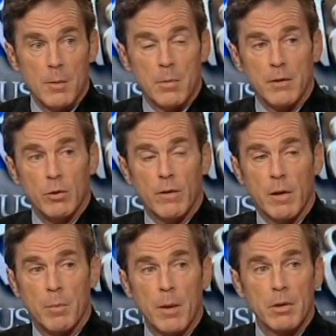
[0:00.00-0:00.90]
But if you have
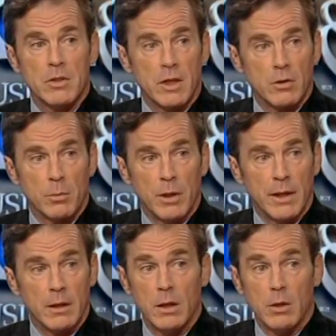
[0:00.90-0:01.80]
a public sector
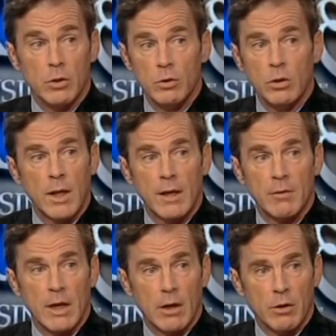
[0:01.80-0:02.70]
plan, you do not have
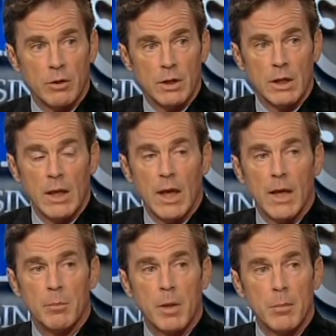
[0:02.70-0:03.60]
a guarantee,
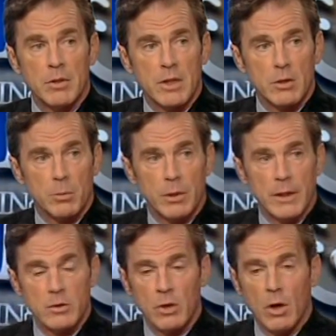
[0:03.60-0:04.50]
and public sector
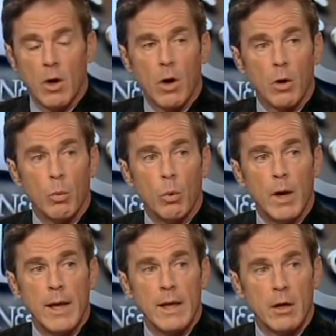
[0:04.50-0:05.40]
plans are
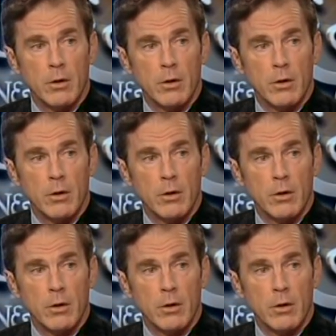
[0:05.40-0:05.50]
way